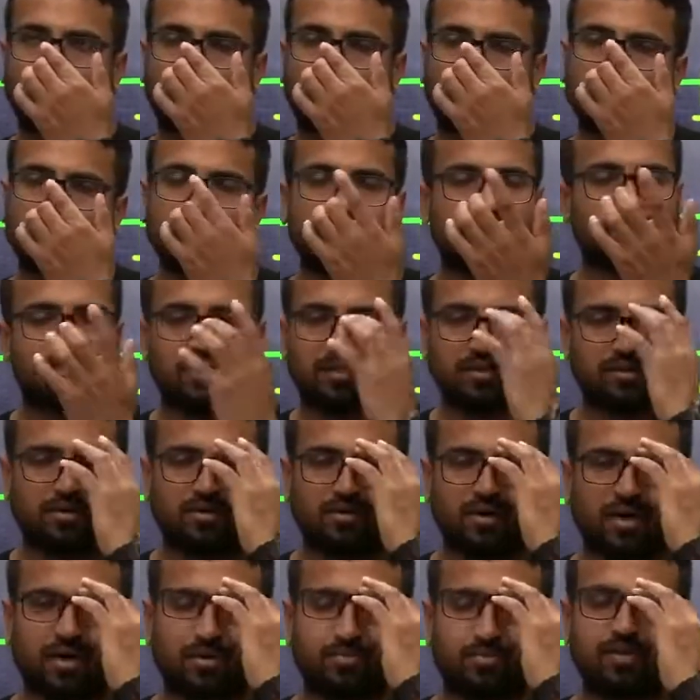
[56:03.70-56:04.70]
Our mothers
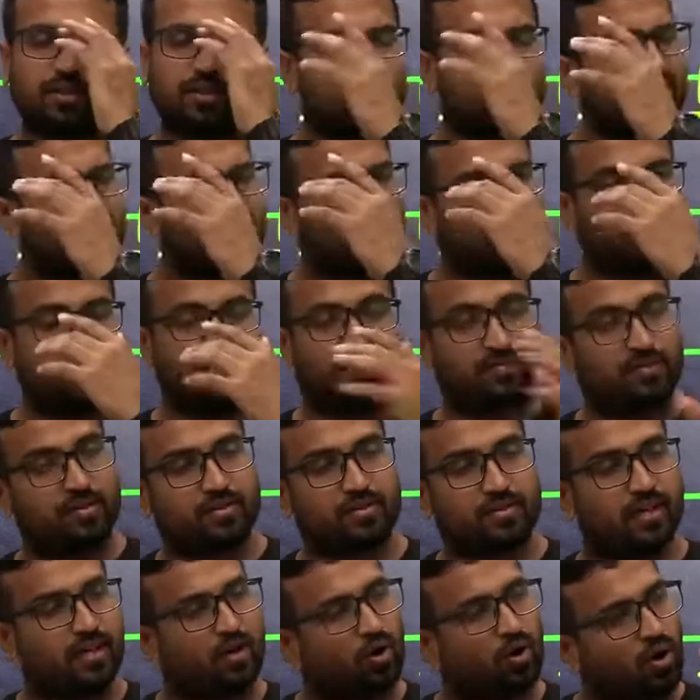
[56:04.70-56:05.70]
are
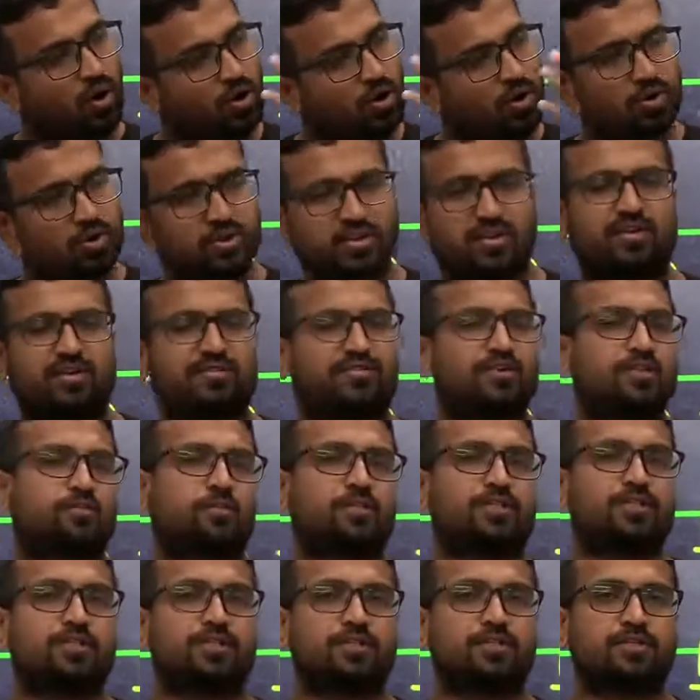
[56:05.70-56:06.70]
different. They're altogether different
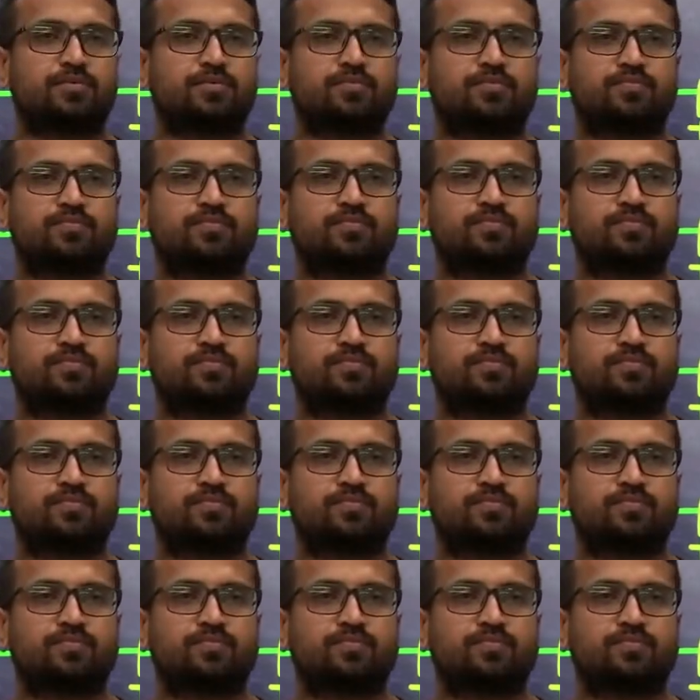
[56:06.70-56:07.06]
species.